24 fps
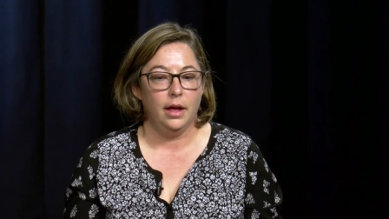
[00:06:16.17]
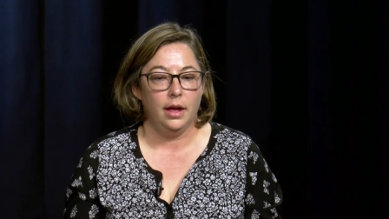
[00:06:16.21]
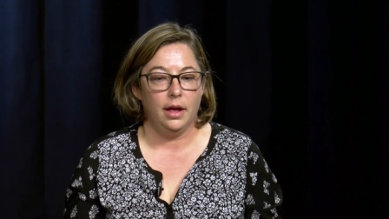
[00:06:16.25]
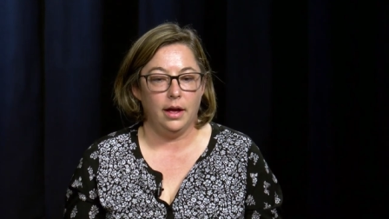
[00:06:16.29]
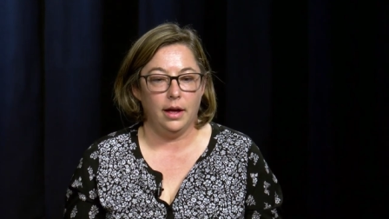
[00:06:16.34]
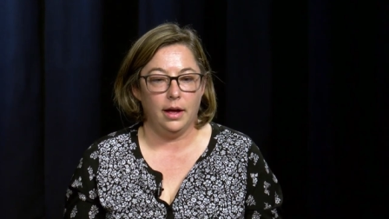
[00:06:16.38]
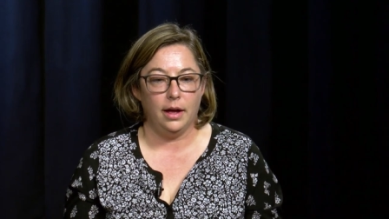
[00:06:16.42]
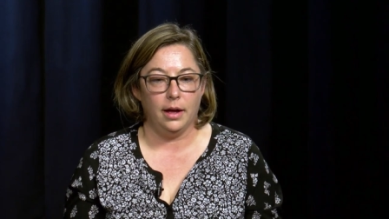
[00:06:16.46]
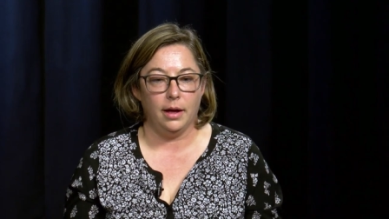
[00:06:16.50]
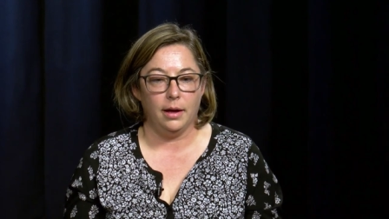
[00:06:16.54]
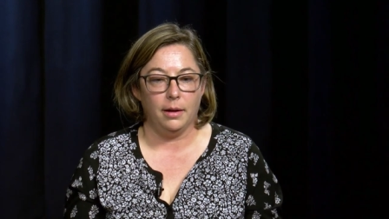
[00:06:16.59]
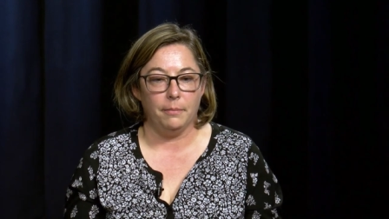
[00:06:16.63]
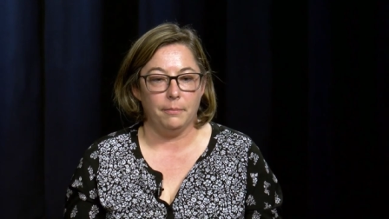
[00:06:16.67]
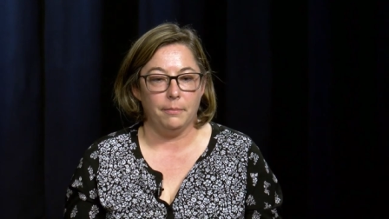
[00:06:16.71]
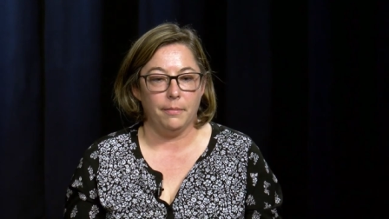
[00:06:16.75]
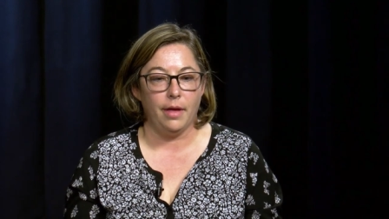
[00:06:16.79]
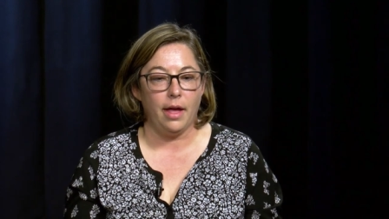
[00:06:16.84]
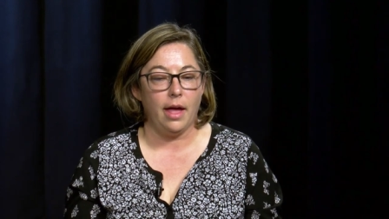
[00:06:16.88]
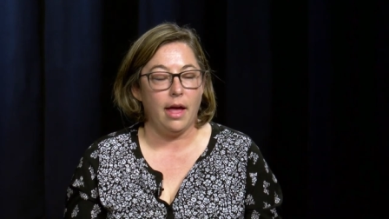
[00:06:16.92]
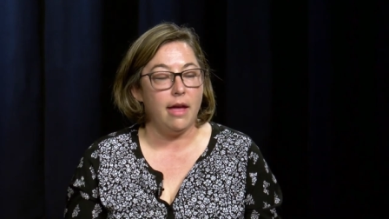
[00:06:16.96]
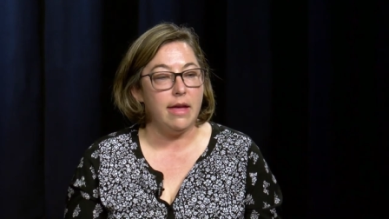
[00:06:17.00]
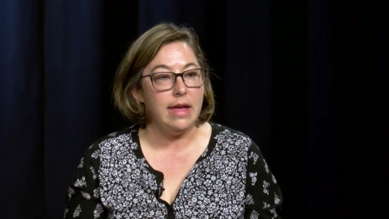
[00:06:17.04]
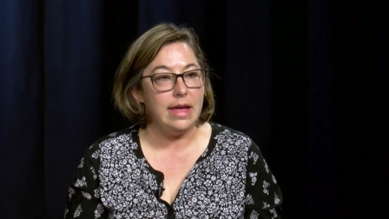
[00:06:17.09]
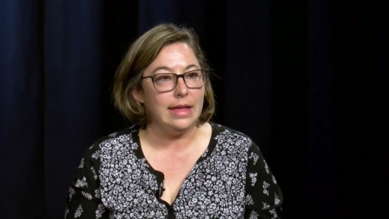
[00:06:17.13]
um,
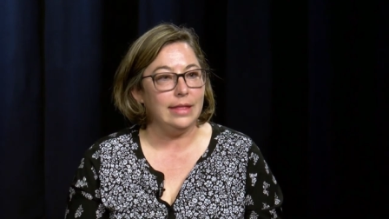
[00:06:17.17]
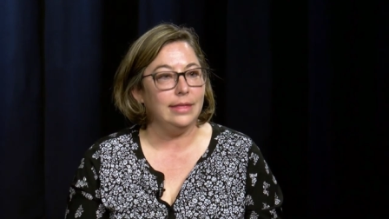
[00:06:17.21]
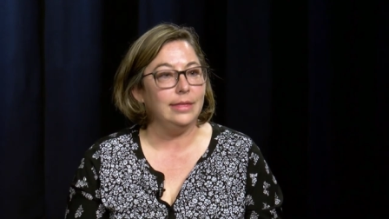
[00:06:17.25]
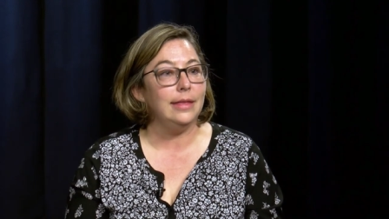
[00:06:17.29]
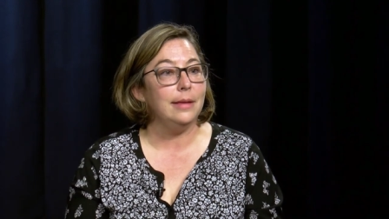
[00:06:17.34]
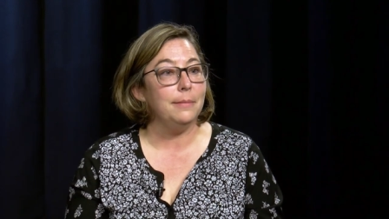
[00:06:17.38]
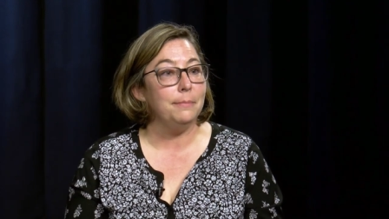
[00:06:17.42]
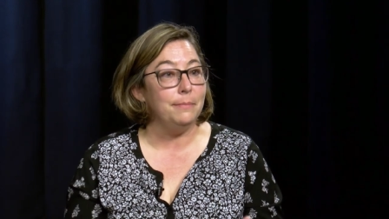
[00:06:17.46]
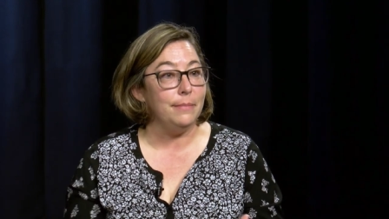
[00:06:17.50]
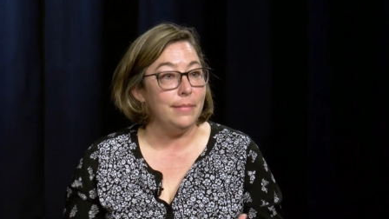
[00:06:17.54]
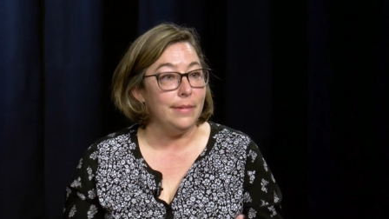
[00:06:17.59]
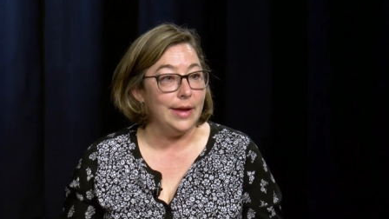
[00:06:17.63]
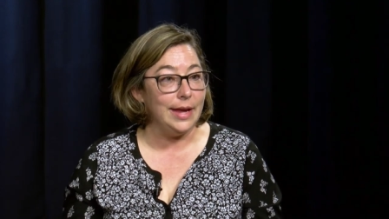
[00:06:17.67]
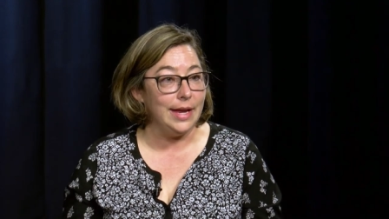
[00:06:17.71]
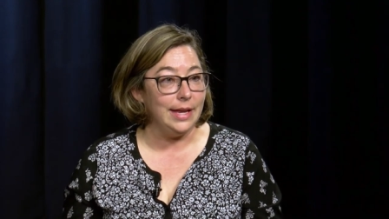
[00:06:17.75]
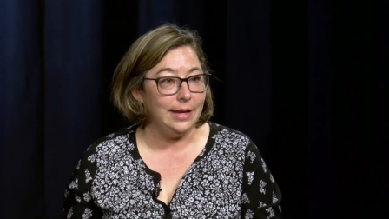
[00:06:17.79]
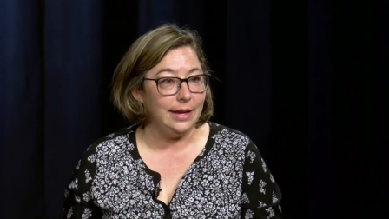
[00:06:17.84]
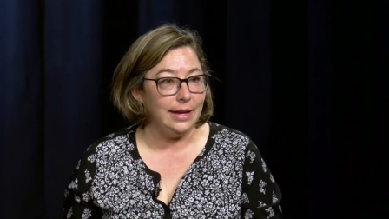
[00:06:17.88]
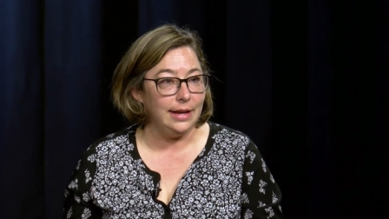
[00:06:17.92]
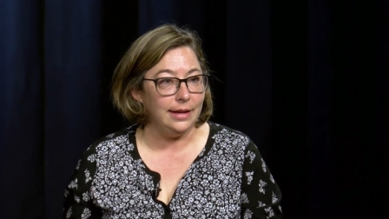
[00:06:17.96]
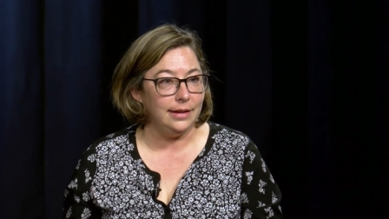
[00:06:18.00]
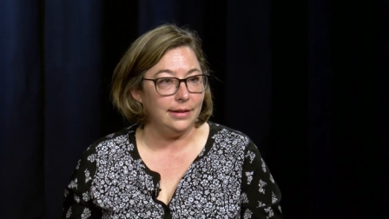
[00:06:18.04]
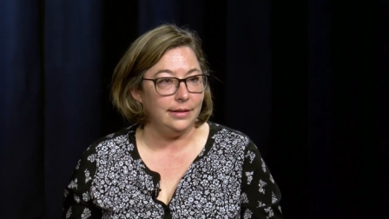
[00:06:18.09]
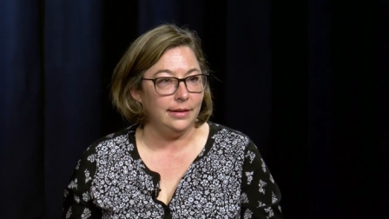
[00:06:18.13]
in the
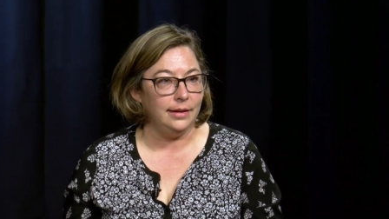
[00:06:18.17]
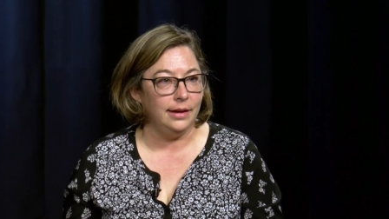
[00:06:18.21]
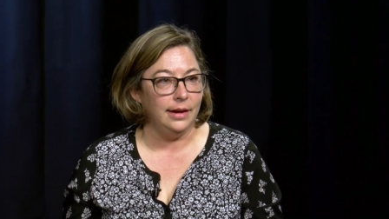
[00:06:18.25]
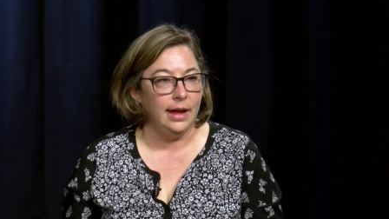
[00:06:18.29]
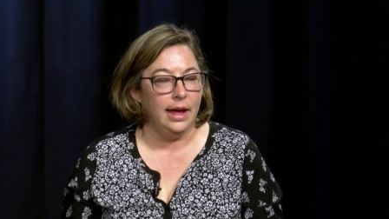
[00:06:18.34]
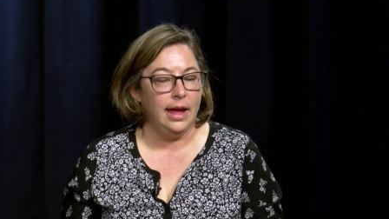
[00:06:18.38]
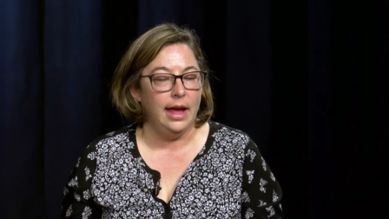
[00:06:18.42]
median